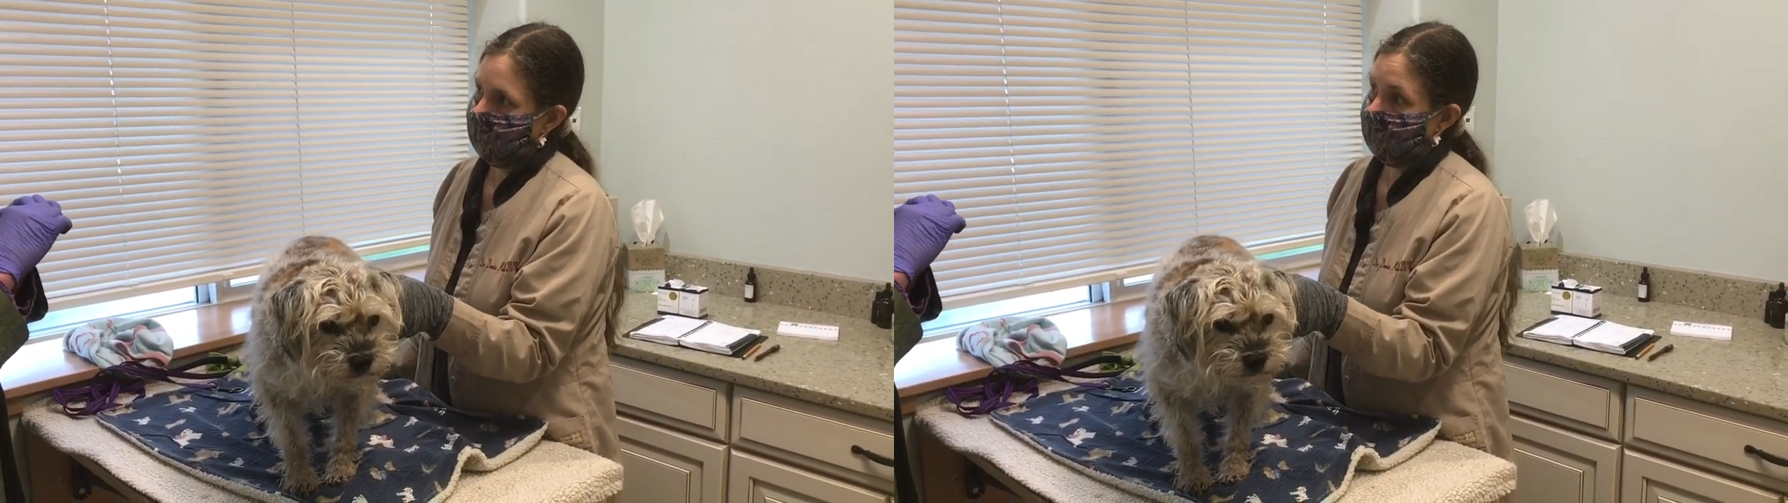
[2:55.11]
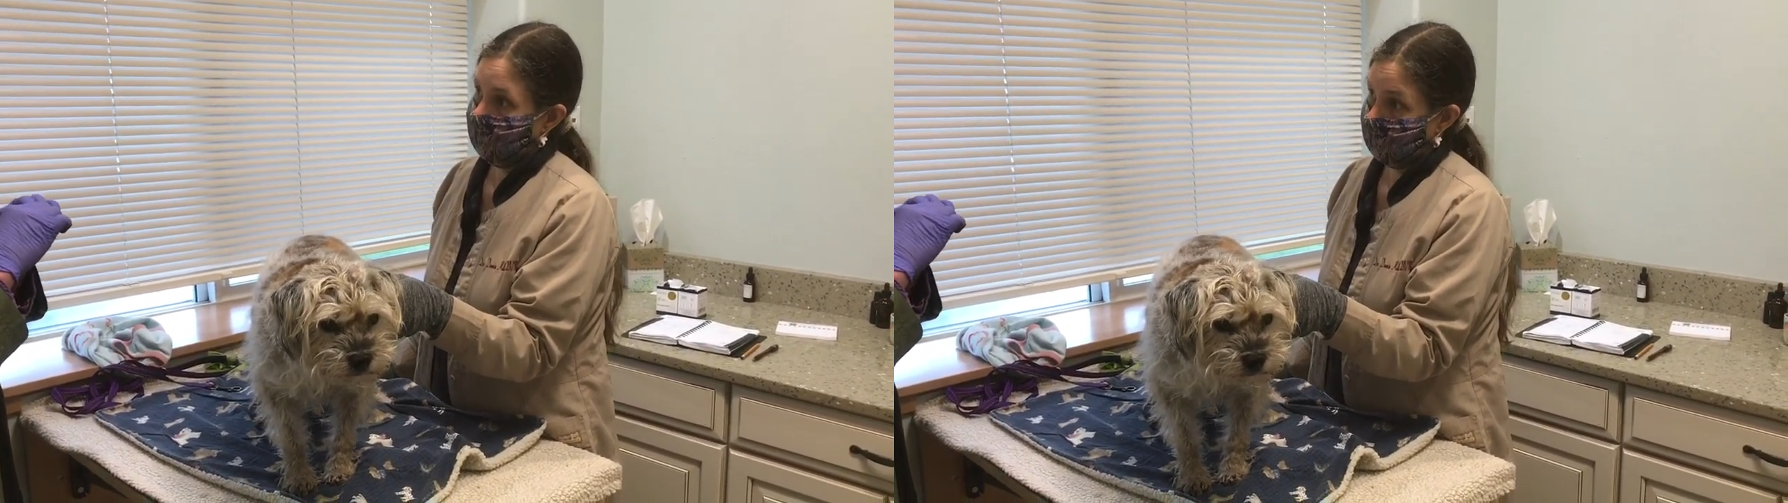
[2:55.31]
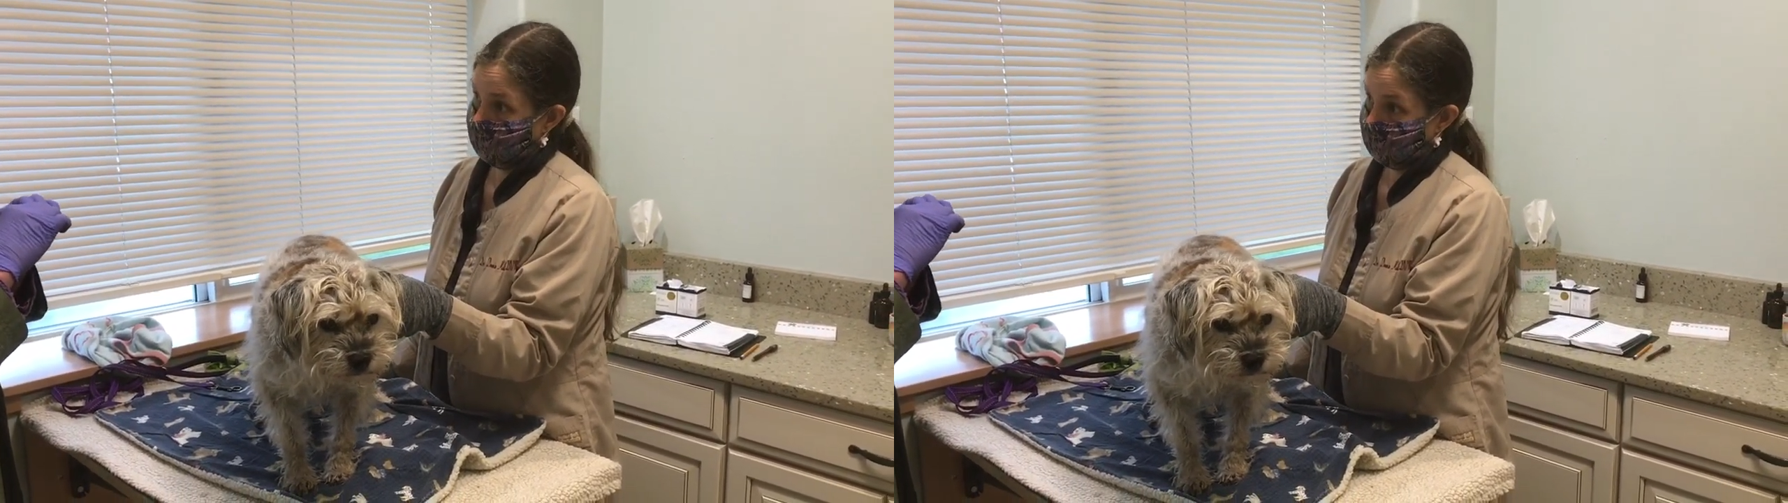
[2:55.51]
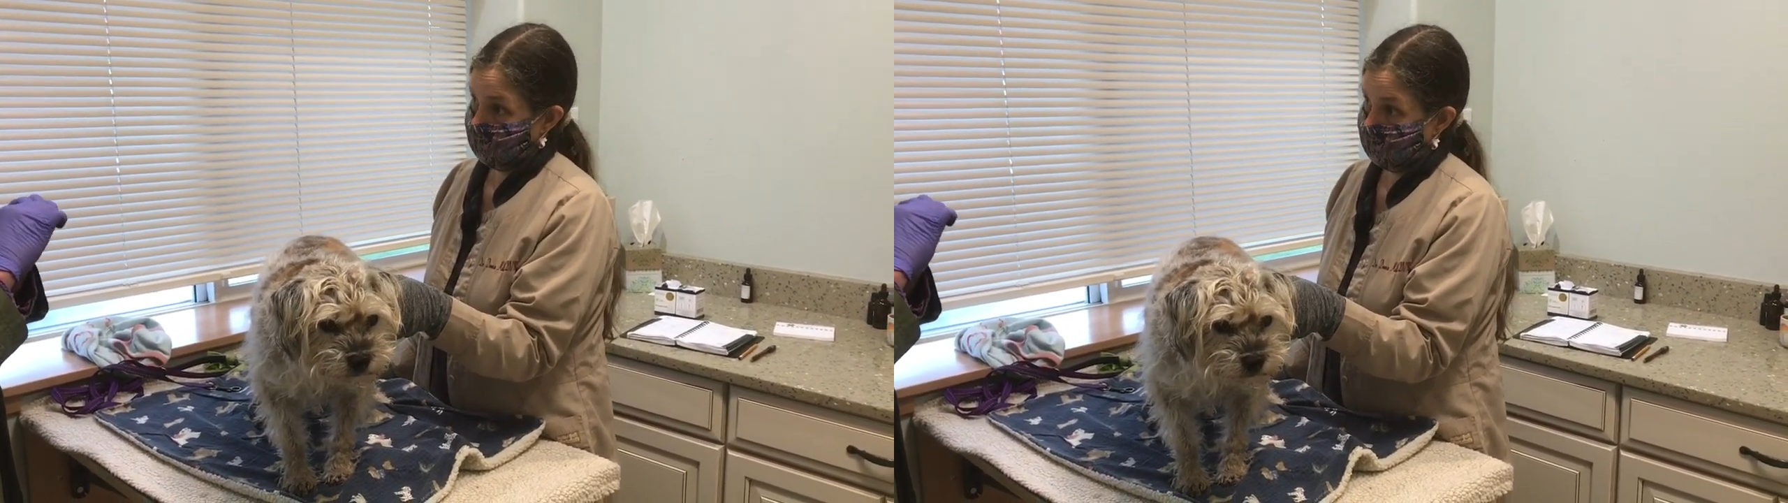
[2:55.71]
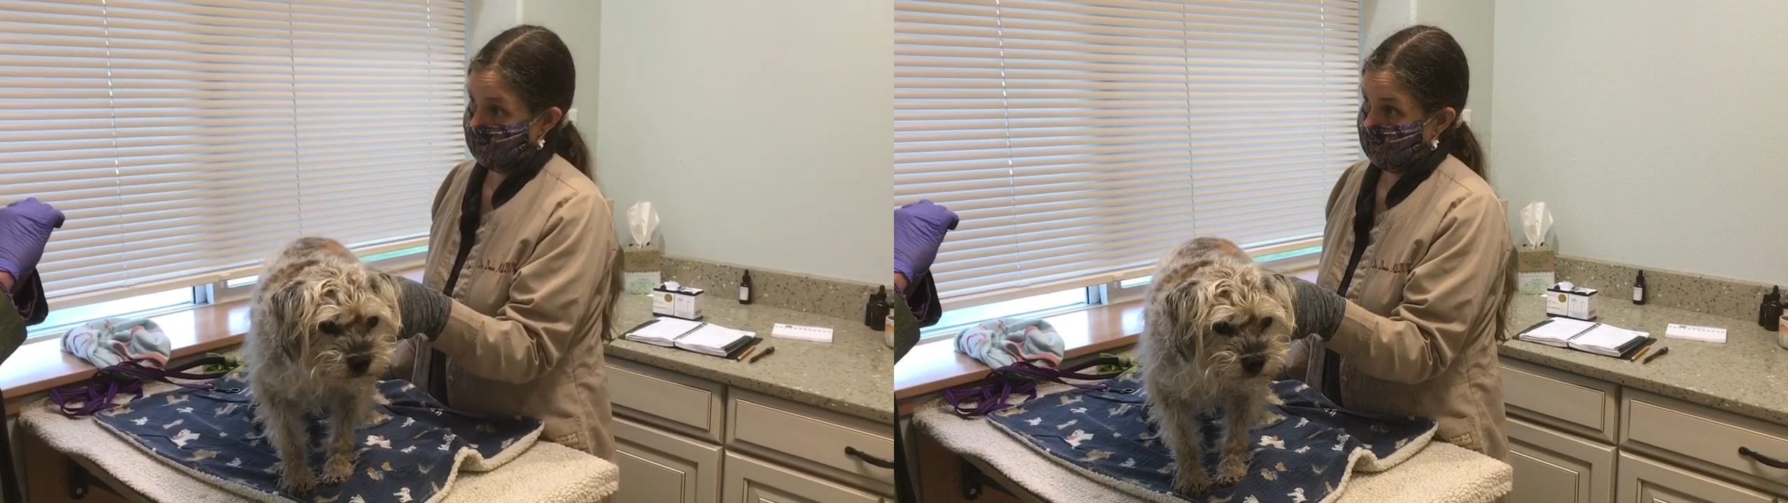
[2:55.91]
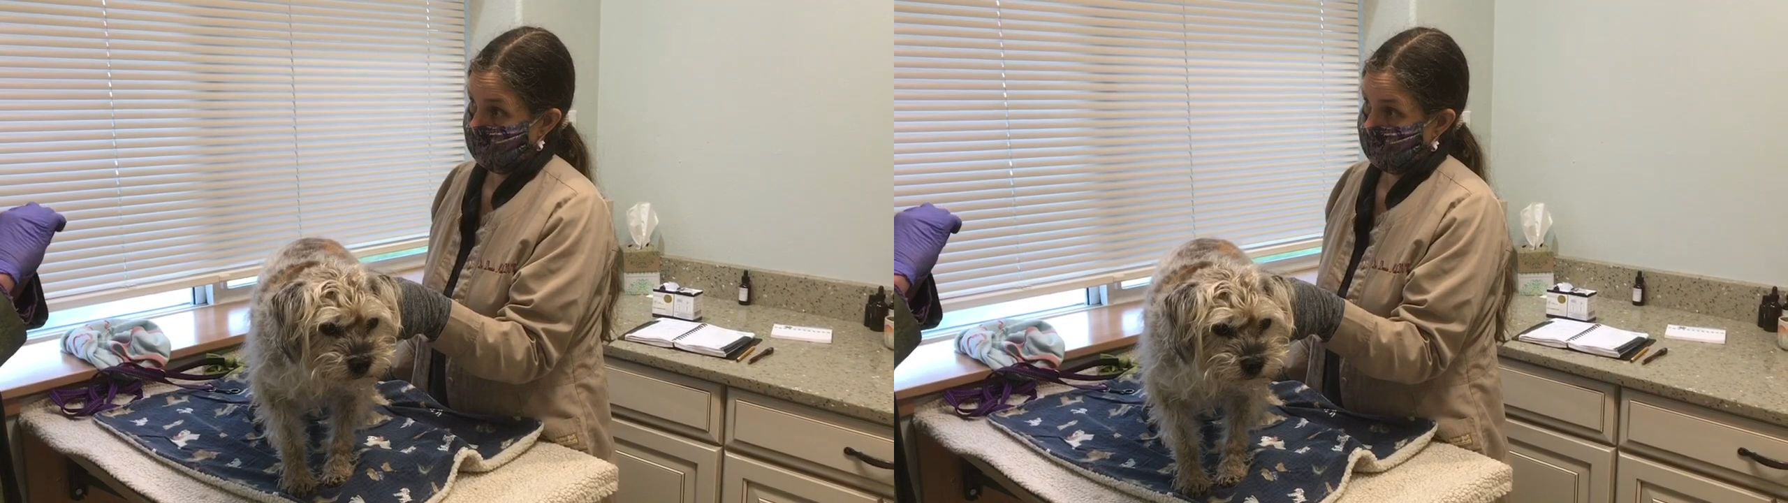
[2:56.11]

stuff them down her